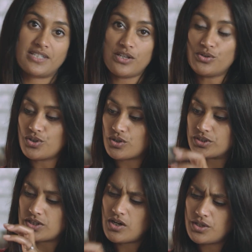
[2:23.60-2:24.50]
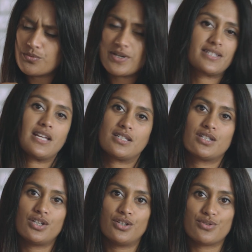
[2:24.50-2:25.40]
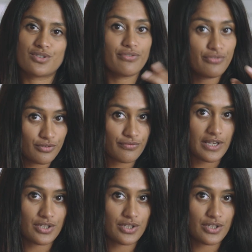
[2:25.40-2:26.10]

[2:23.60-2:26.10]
get your yoghurt. I always tend to use a full fat